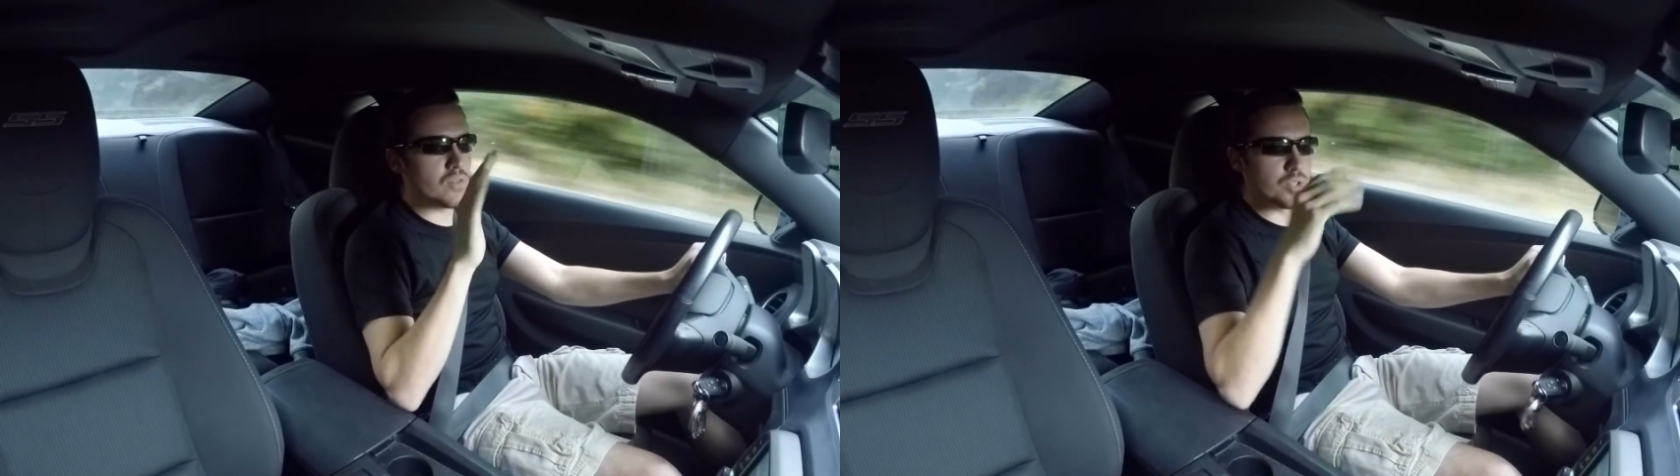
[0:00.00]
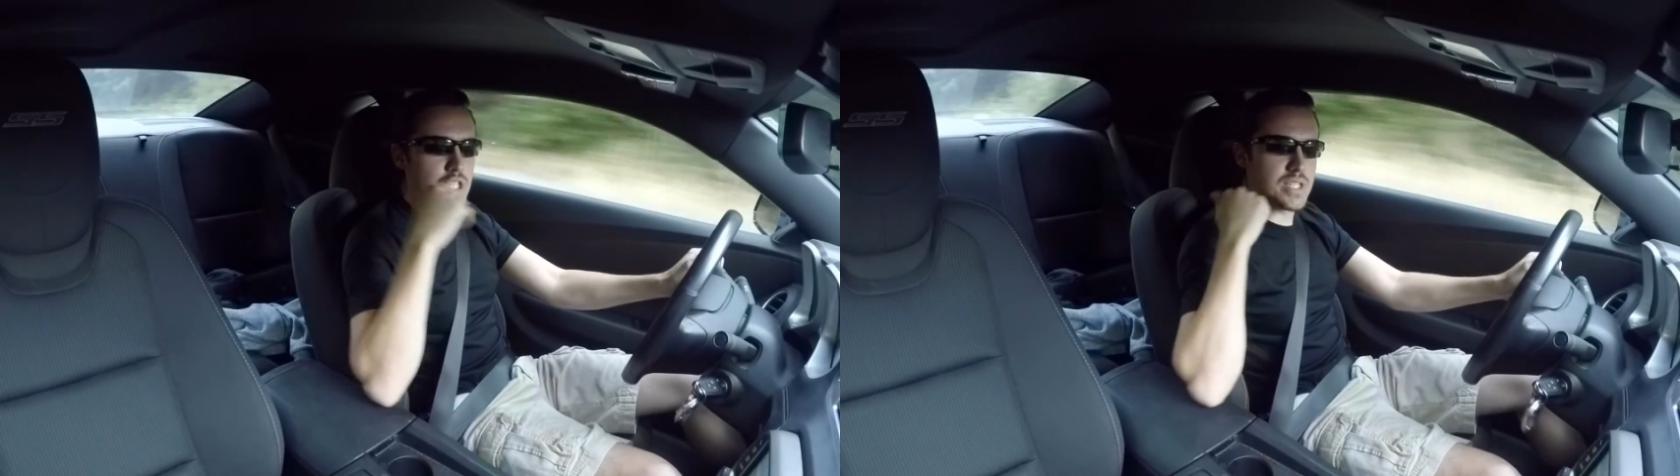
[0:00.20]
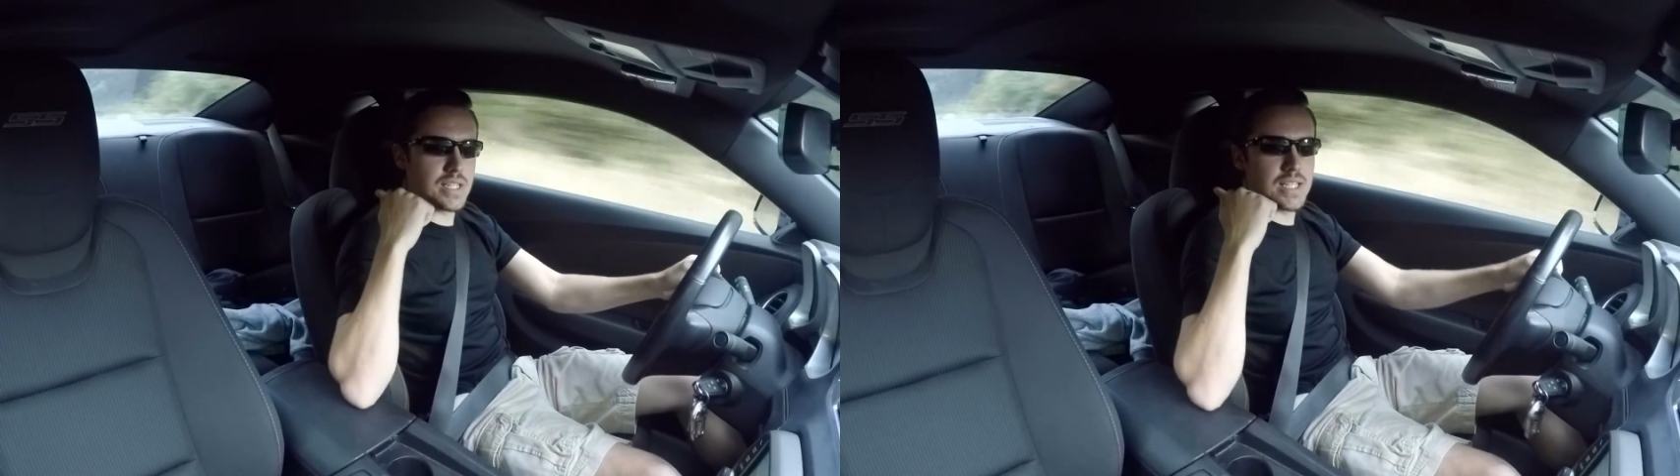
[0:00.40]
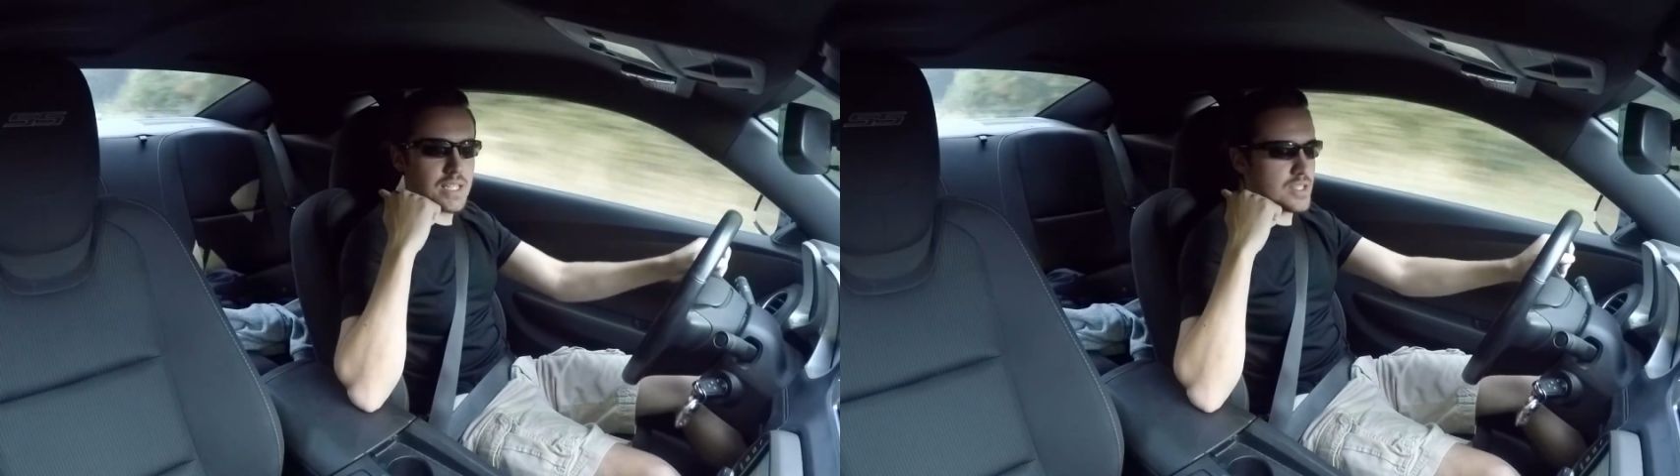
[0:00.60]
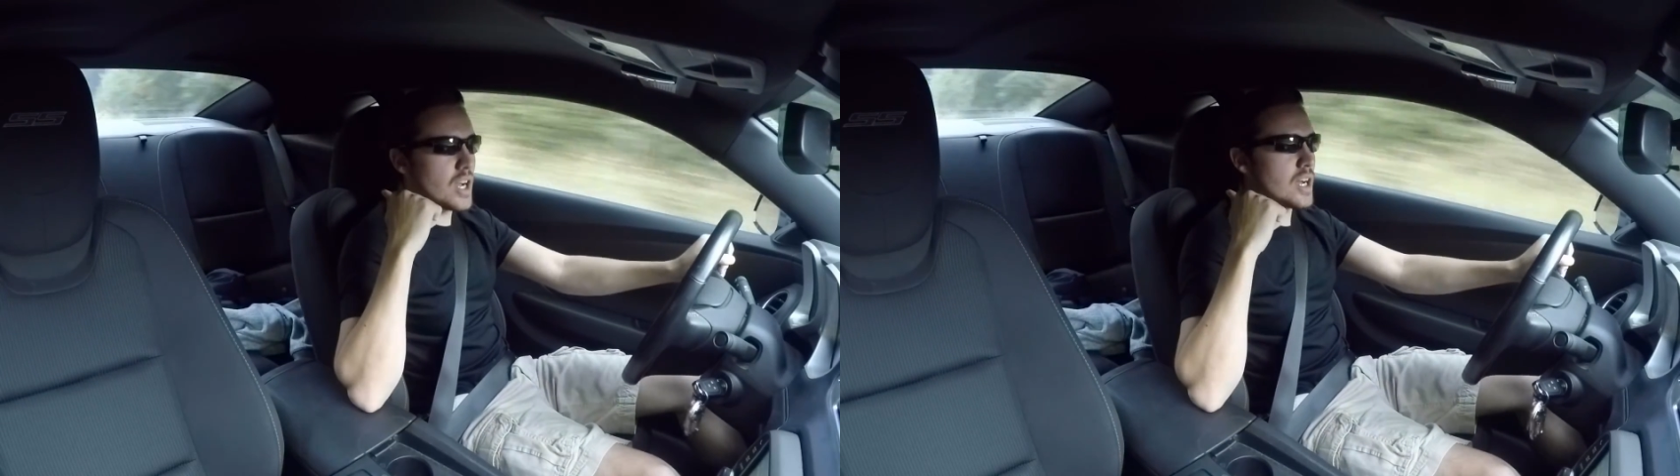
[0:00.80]
which is in the
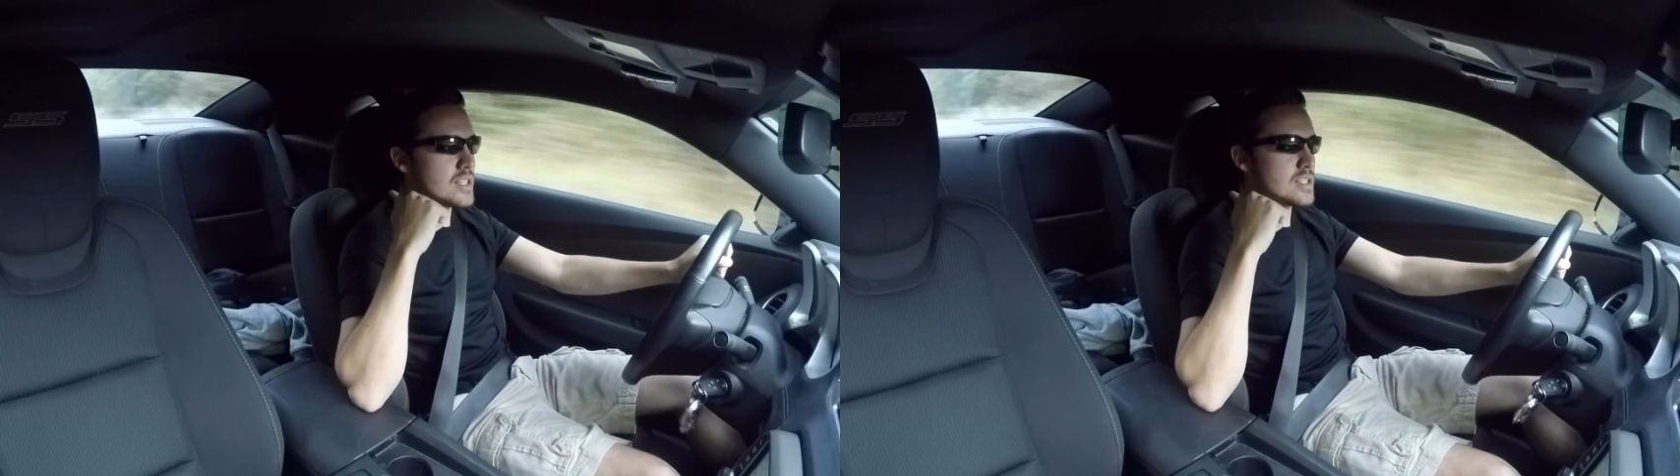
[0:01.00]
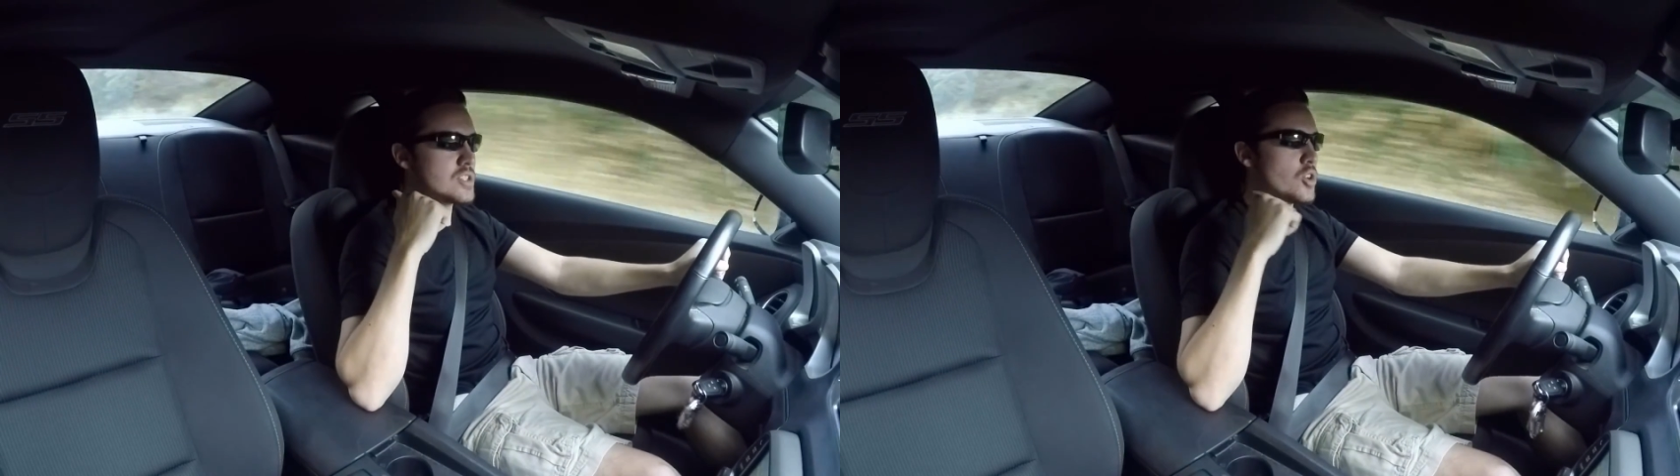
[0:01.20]
exhaust.